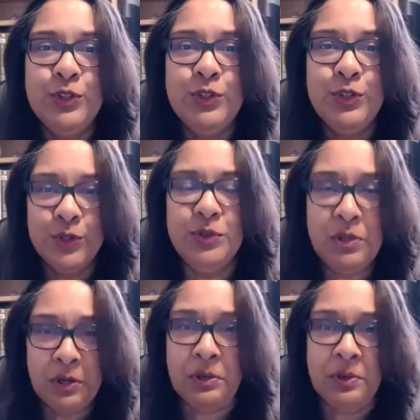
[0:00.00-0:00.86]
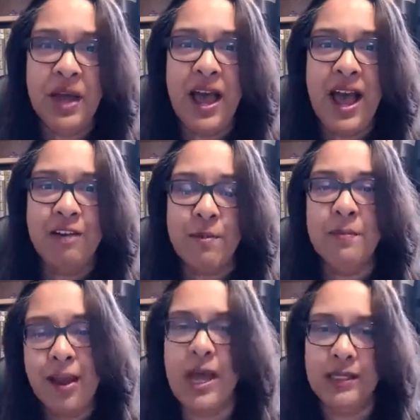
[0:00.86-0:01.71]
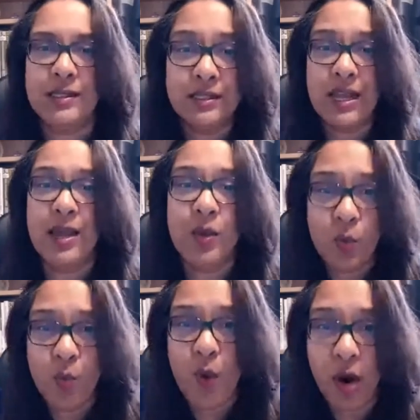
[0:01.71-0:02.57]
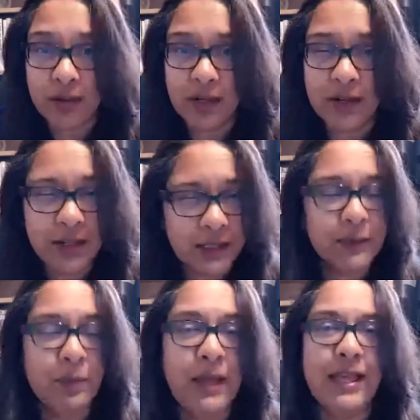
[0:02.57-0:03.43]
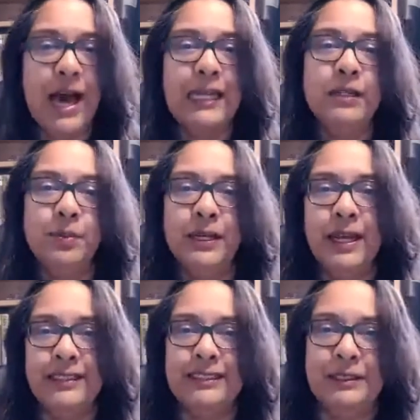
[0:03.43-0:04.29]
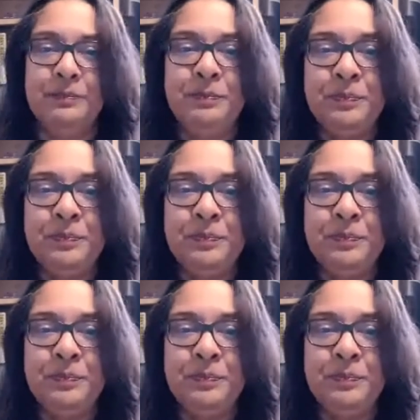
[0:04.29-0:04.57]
and remember that every day is day one. And I'll explain that a little bit later.